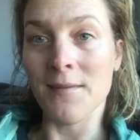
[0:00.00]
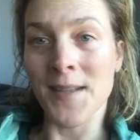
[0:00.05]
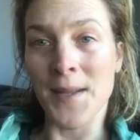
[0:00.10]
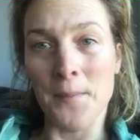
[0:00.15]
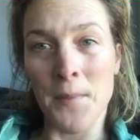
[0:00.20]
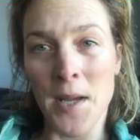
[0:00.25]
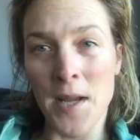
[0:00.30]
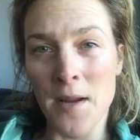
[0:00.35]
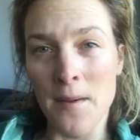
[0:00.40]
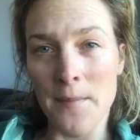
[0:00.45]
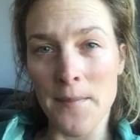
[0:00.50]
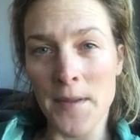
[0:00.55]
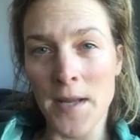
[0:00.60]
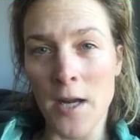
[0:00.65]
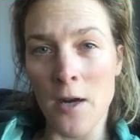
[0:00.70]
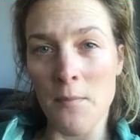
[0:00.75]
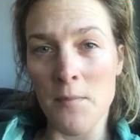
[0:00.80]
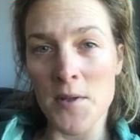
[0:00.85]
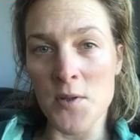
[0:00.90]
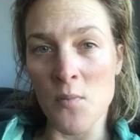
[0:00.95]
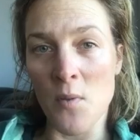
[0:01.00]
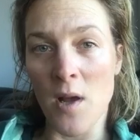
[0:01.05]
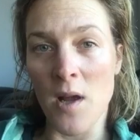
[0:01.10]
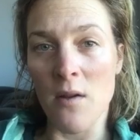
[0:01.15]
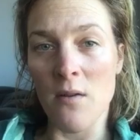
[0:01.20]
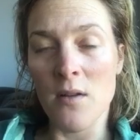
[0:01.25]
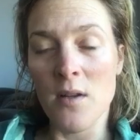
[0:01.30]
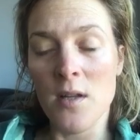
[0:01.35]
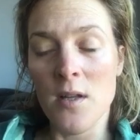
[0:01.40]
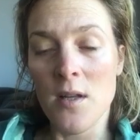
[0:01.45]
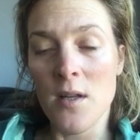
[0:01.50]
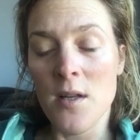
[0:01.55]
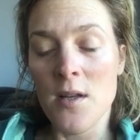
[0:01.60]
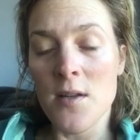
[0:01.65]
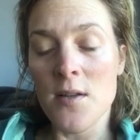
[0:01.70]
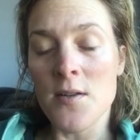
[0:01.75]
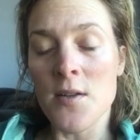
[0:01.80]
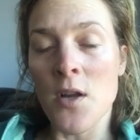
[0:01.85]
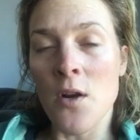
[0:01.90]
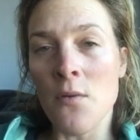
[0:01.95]
That might help you help as well.
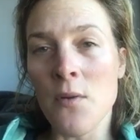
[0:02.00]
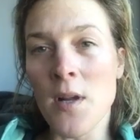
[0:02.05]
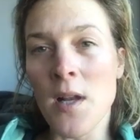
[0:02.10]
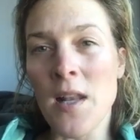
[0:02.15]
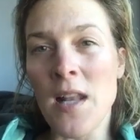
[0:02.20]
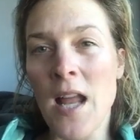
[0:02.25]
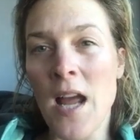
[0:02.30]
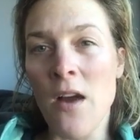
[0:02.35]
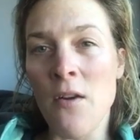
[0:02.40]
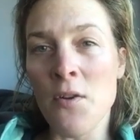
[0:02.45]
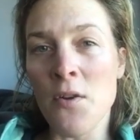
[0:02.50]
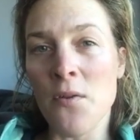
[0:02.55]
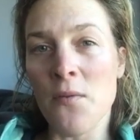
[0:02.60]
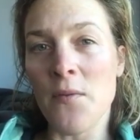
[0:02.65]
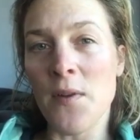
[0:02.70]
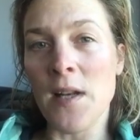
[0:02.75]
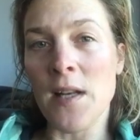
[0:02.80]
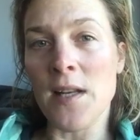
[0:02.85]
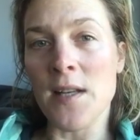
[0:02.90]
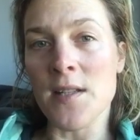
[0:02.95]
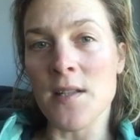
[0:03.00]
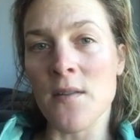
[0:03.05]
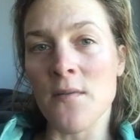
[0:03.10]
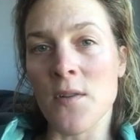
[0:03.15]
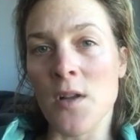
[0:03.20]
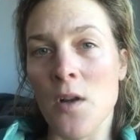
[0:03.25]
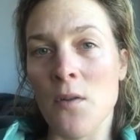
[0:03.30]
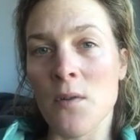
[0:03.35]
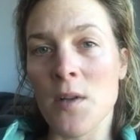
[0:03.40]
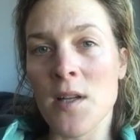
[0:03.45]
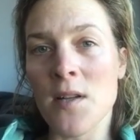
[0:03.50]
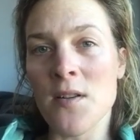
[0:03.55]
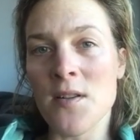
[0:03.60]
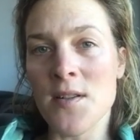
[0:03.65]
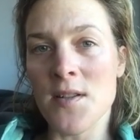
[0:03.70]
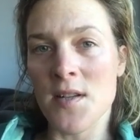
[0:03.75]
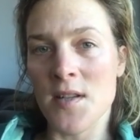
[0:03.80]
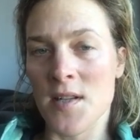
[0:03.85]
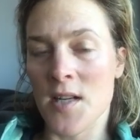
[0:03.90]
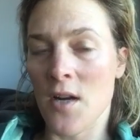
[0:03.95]
Don't allow your feelings of
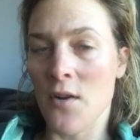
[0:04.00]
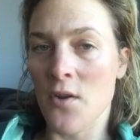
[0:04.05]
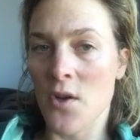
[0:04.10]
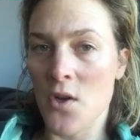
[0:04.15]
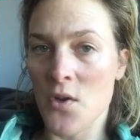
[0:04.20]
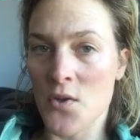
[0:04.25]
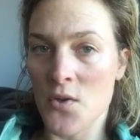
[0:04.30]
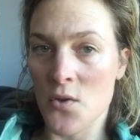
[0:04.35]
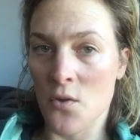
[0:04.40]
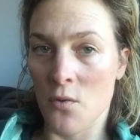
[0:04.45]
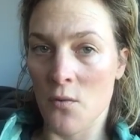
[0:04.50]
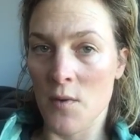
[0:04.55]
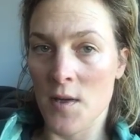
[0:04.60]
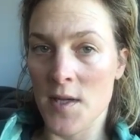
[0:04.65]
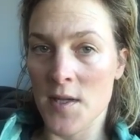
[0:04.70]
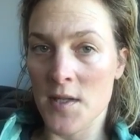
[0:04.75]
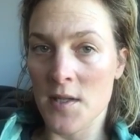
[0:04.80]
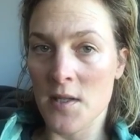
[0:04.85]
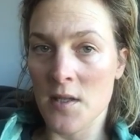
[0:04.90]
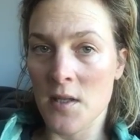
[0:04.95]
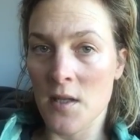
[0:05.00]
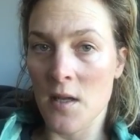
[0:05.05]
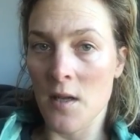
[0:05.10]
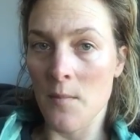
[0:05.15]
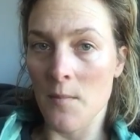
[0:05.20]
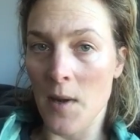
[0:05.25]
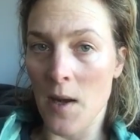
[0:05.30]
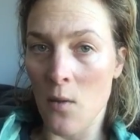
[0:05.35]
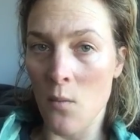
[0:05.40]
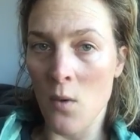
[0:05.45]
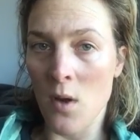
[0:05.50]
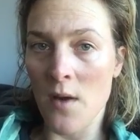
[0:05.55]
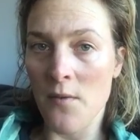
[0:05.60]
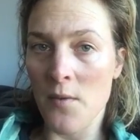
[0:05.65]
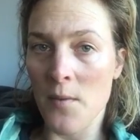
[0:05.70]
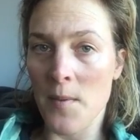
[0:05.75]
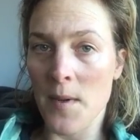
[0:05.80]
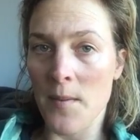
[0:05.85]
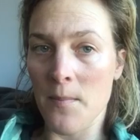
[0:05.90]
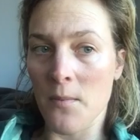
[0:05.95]
loneliness to tell you stories about what
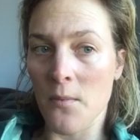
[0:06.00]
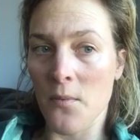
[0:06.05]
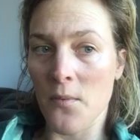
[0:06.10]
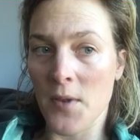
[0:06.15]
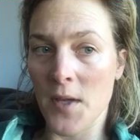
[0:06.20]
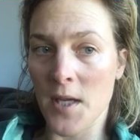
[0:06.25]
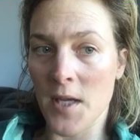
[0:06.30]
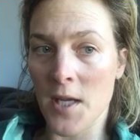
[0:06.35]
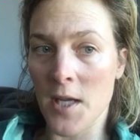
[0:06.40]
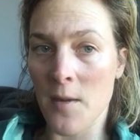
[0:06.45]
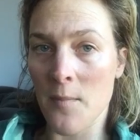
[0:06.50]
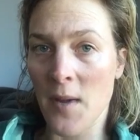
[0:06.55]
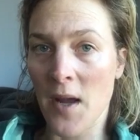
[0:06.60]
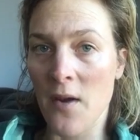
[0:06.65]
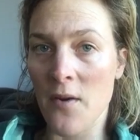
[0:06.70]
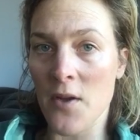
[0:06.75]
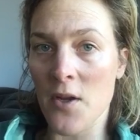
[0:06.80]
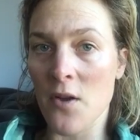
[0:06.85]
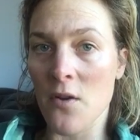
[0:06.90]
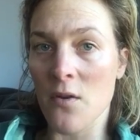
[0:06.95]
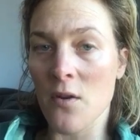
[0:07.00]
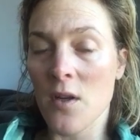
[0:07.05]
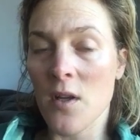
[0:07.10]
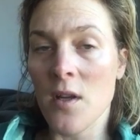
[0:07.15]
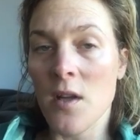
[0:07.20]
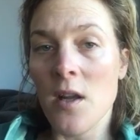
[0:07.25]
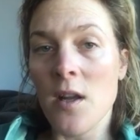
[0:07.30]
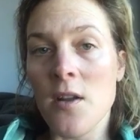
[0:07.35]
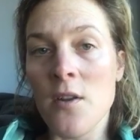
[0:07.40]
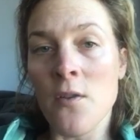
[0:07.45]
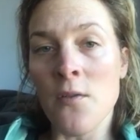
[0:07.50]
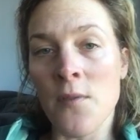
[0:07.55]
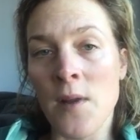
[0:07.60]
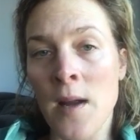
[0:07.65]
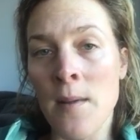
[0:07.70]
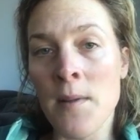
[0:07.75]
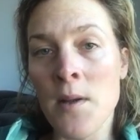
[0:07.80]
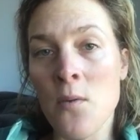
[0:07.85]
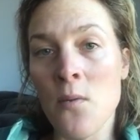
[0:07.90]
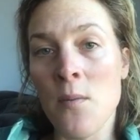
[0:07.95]
other people are thinking about you. Your
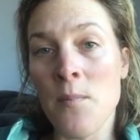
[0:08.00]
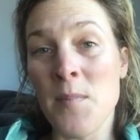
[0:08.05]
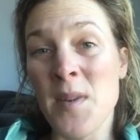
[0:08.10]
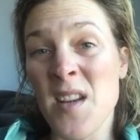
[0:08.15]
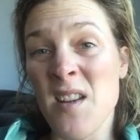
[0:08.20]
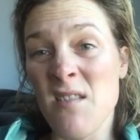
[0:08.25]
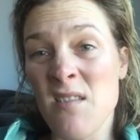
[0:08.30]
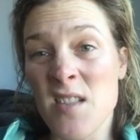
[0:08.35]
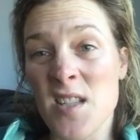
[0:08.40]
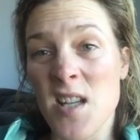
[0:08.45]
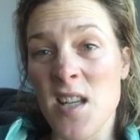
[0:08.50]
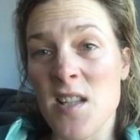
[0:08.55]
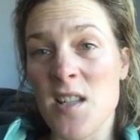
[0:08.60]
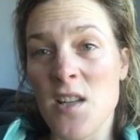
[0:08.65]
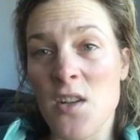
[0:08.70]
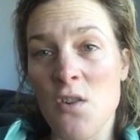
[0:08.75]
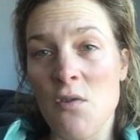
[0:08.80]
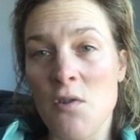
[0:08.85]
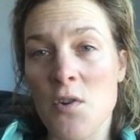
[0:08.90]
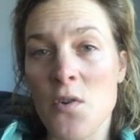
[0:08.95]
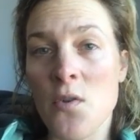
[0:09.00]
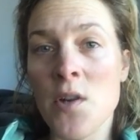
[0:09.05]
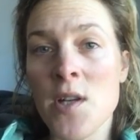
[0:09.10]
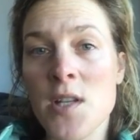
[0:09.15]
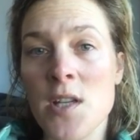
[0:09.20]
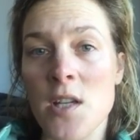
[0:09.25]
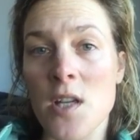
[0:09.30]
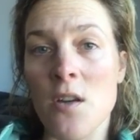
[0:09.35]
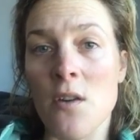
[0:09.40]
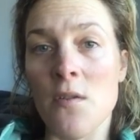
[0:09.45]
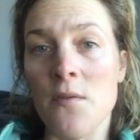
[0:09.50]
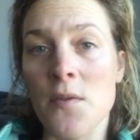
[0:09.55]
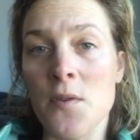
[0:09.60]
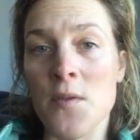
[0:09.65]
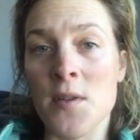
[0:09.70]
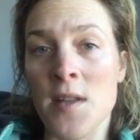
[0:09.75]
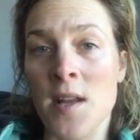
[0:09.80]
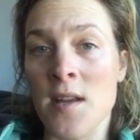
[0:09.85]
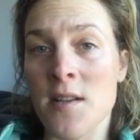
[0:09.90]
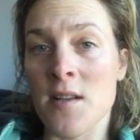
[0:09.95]
family wouldn't be irritated or annoyed at you if
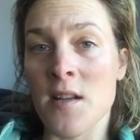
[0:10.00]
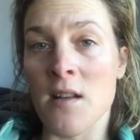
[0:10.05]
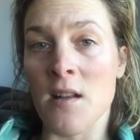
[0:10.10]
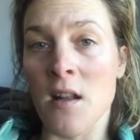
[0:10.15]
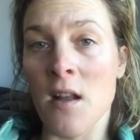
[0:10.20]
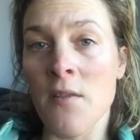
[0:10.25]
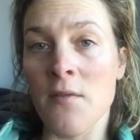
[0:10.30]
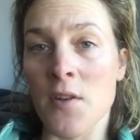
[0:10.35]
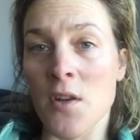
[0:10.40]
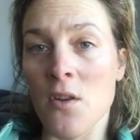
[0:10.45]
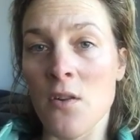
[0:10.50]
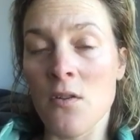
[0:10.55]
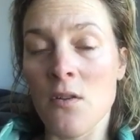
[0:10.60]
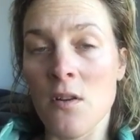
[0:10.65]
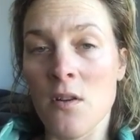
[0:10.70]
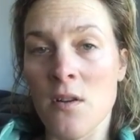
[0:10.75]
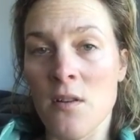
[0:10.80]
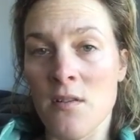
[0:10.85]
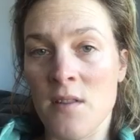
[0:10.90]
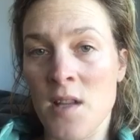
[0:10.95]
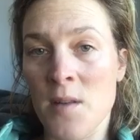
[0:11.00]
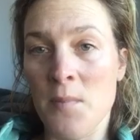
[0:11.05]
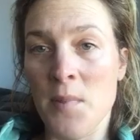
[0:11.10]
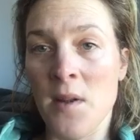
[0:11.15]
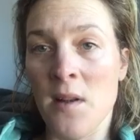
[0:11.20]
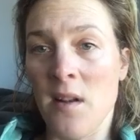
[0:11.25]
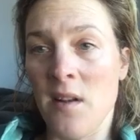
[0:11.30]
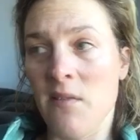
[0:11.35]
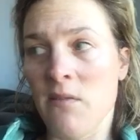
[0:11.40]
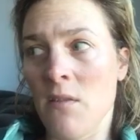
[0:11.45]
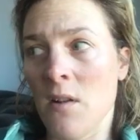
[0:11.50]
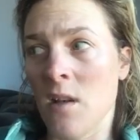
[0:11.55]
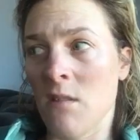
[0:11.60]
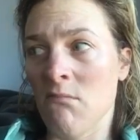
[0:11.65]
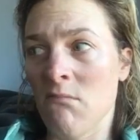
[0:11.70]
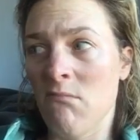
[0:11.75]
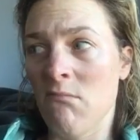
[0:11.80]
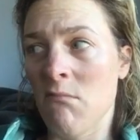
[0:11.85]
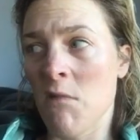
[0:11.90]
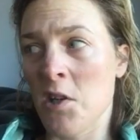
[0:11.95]
they didn't love you. They'd be like,
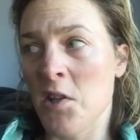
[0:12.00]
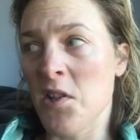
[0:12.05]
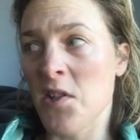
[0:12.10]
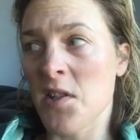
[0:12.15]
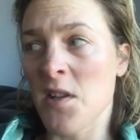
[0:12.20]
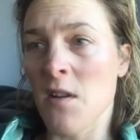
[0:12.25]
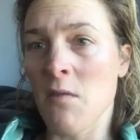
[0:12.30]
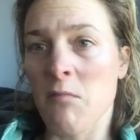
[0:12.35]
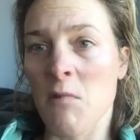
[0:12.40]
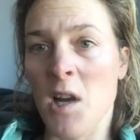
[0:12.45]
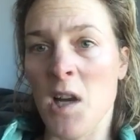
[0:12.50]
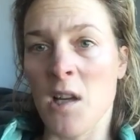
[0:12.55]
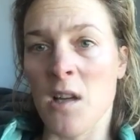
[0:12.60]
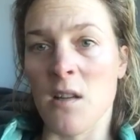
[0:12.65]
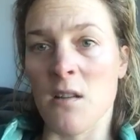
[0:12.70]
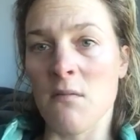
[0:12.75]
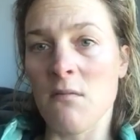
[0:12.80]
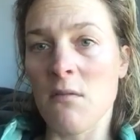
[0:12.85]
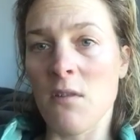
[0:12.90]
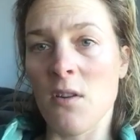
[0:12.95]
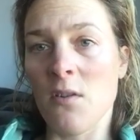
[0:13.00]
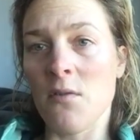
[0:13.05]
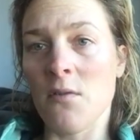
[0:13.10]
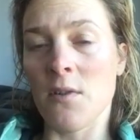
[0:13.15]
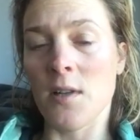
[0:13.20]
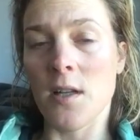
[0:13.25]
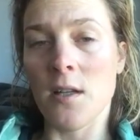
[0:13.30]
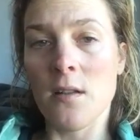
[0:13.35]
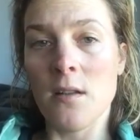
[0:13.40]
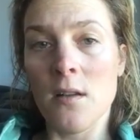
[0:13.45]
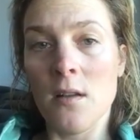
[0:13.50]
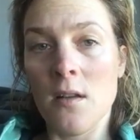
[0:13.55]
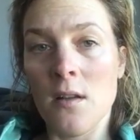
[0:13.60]
fine, run yourself ragged, go for it.